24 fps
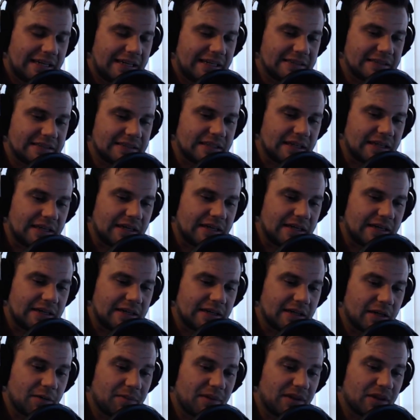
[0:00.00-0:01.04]
is uh,
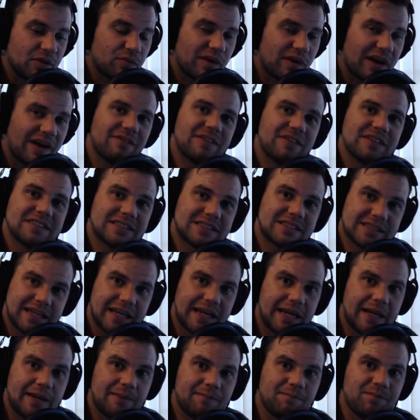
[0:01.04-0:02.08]
going to be the Ravens
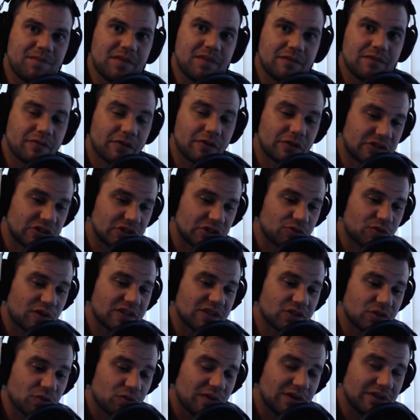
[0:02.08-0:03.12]
scheme versus
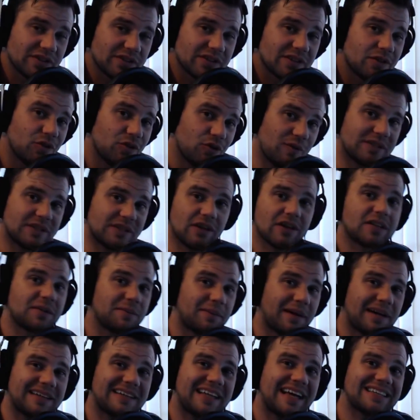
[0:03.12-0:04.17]
Russell Wilson, who we talked
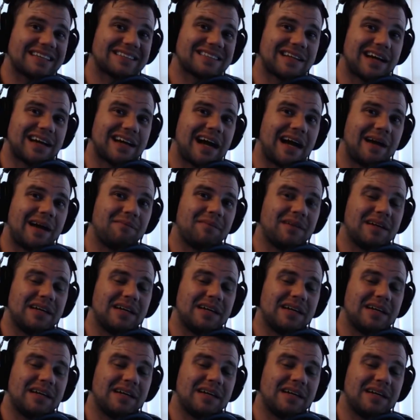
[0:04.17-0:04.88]
about last time